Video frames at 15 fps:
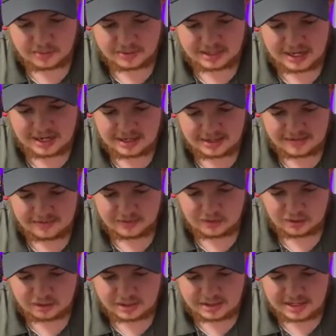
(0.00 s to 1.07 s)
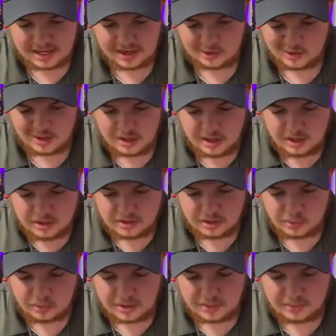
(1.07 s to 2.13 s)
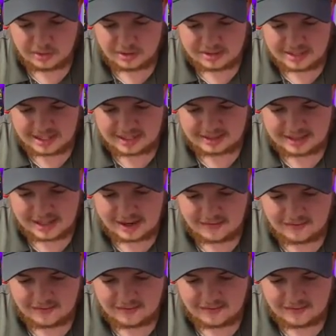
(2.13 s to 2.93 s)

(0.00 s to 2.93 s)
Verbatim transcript: It was kind of difficult to tell. So we will take that.